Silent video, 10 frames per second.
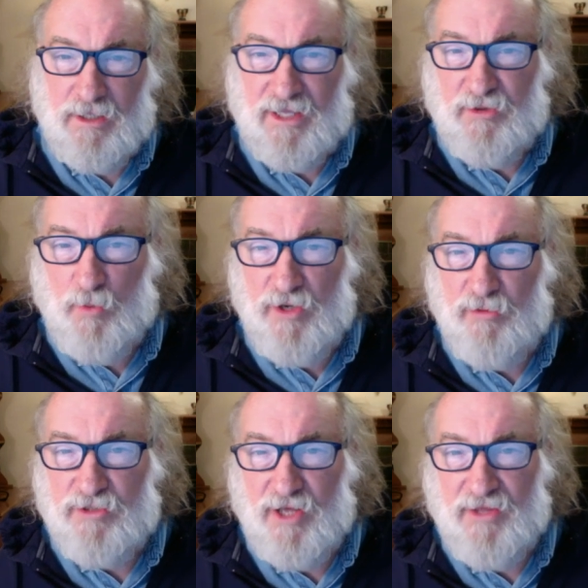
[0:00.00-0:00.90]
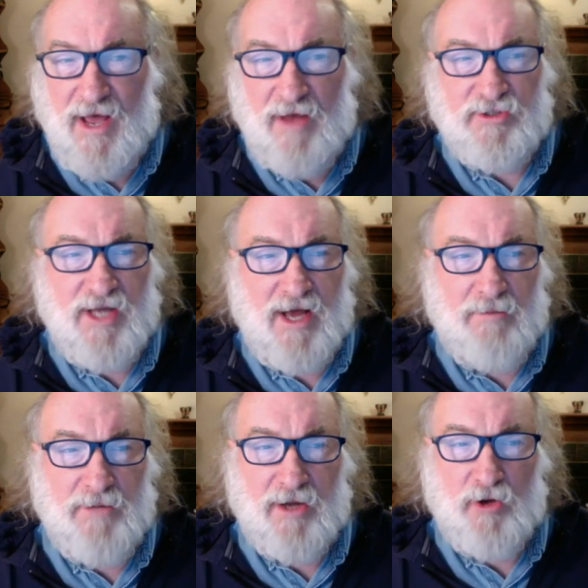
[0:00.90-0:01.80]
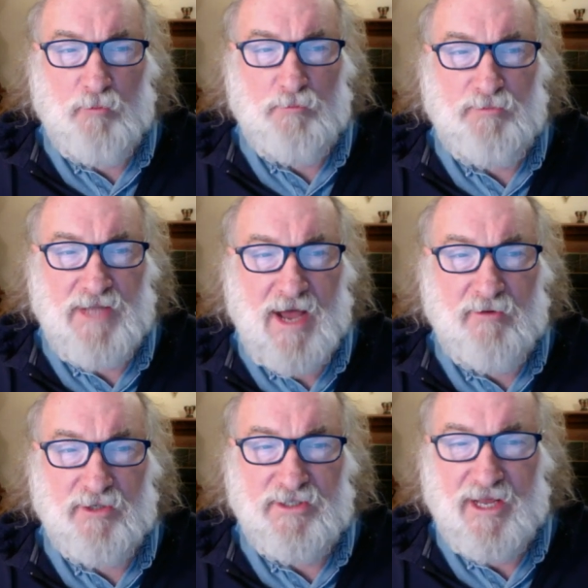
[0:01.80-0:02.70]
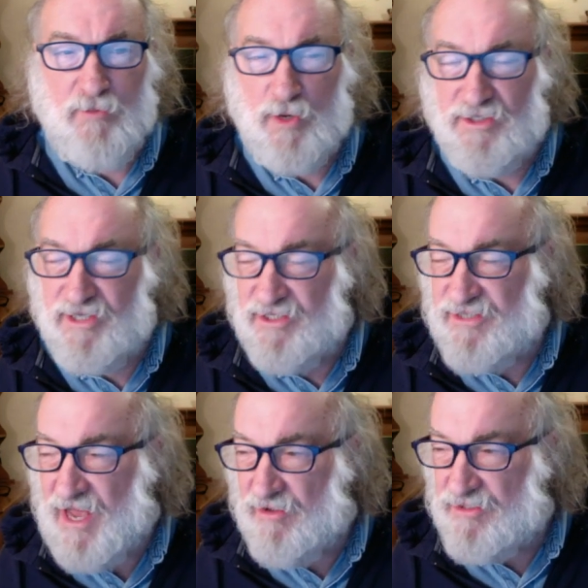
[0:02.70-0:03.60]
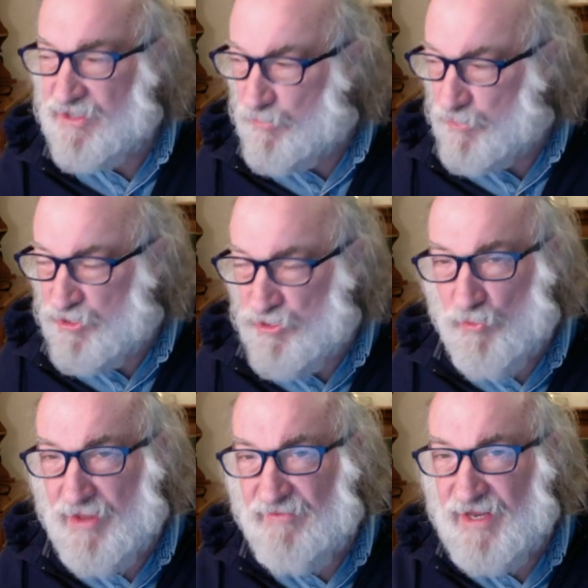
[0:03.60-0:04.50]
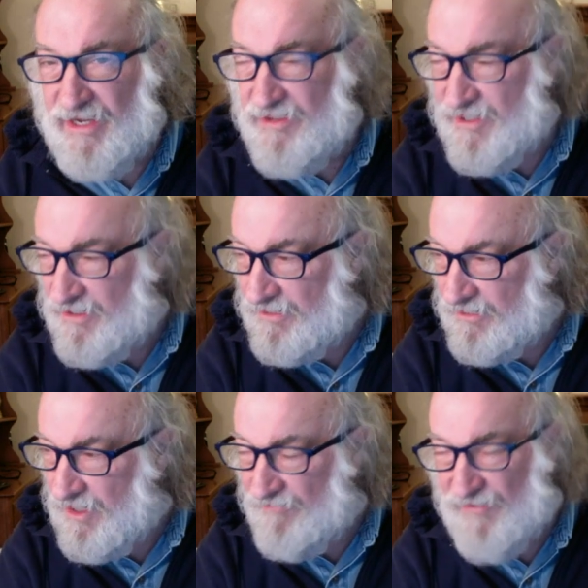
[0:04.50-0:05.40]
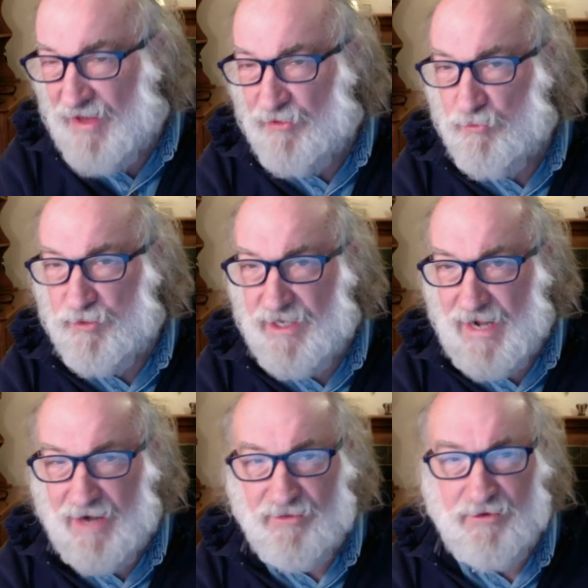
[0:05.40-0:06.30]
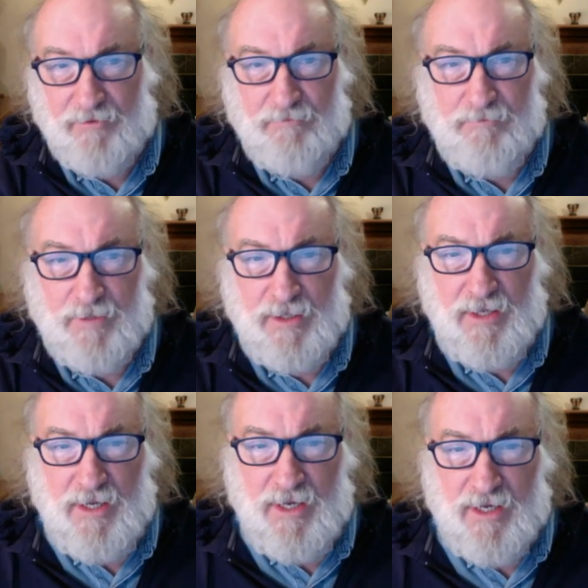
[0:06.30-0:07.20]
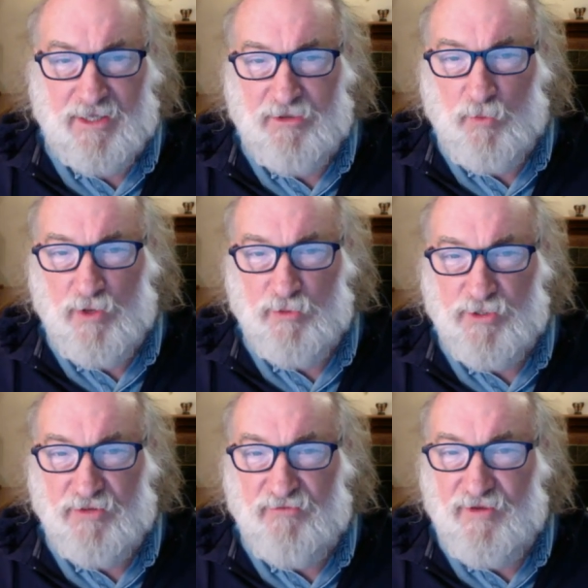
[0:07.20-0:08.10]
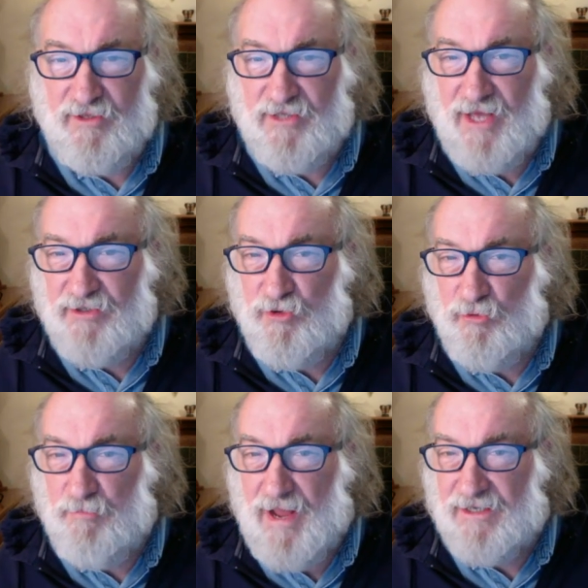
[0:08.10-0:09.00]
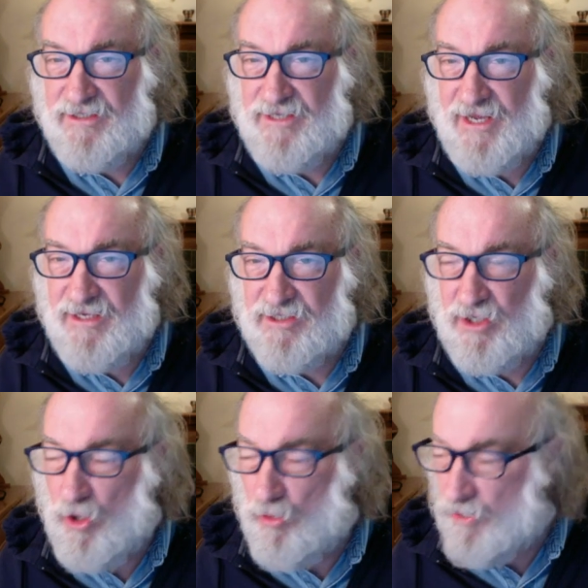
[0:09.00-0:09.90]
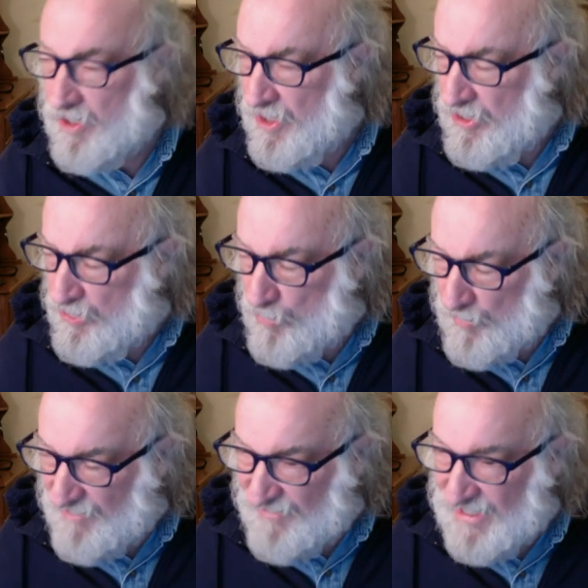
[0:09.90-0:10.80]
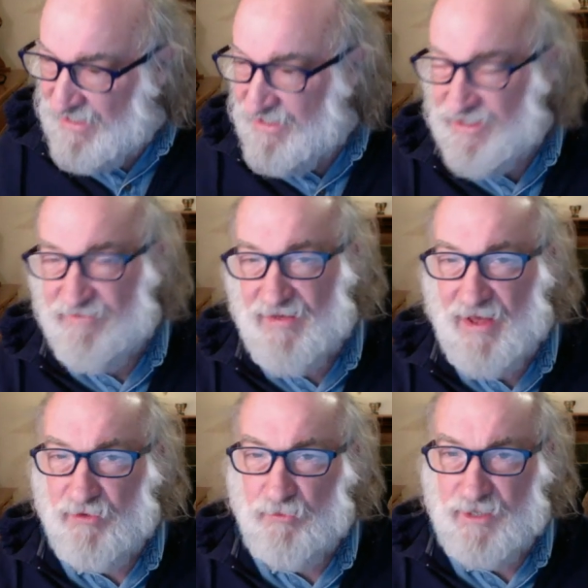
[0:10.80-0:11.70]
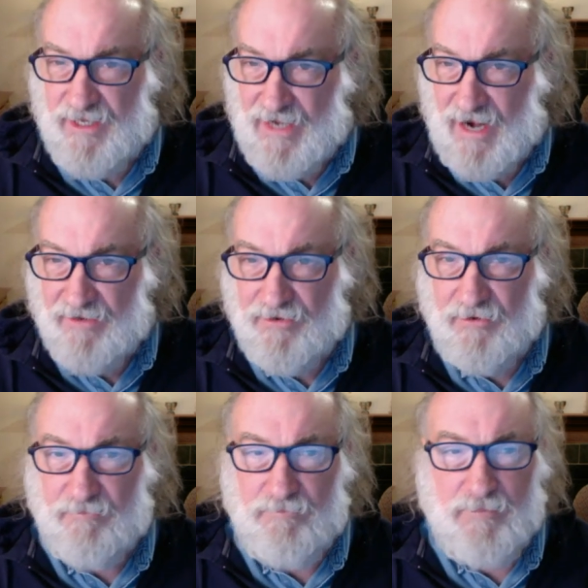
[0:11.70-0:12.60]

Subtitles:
Let the one who is on the housetop not go down to take what is in his house. In other words, you don't have anything of value. Get out of there. And let the one who is in the field not turn back to take his cloak. You don't have anything of value. Get out of there.